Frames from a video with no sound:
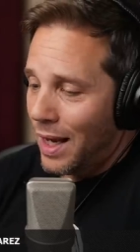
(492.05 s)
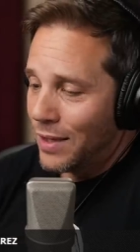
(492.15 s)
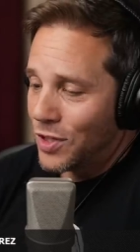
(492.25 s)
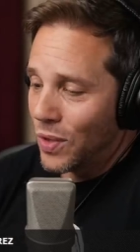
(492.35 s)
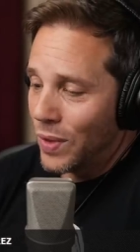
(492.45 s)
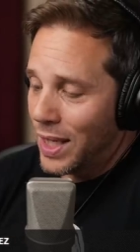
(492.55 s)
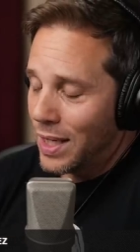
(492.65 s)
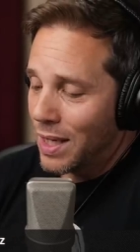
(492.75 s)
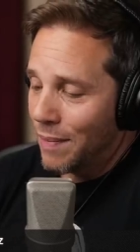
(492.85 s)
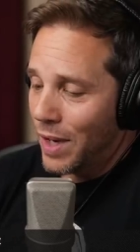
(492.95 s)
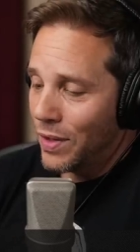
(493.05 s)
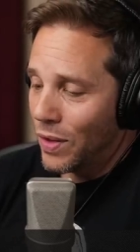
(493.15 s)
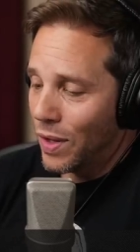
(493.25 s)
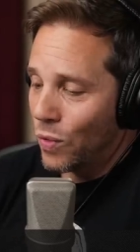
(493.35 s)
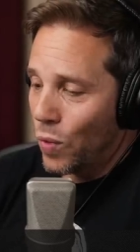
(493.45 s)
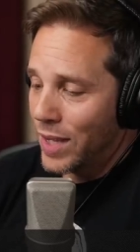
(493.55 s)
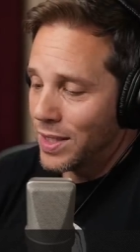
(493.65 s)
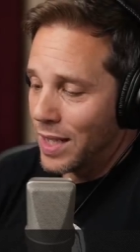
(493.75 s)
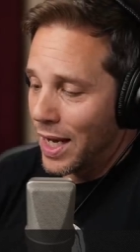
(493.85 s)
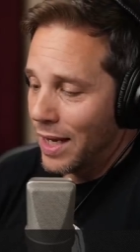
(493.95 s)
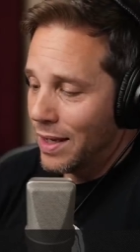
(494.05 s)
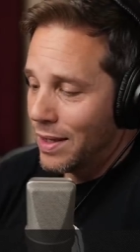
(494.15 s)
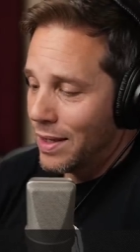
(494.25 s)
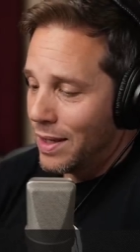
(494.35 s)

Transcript: And so he had to come out here on Wednesday